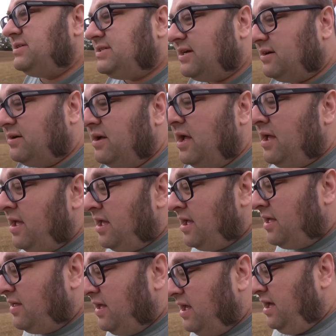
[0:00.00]
so
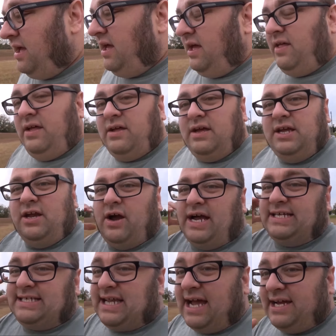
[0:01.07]
you know,
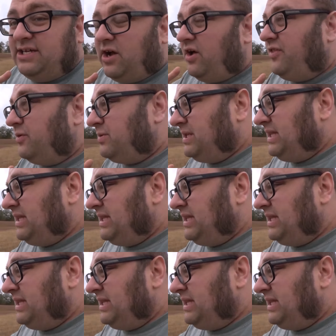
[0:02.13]
I signed all the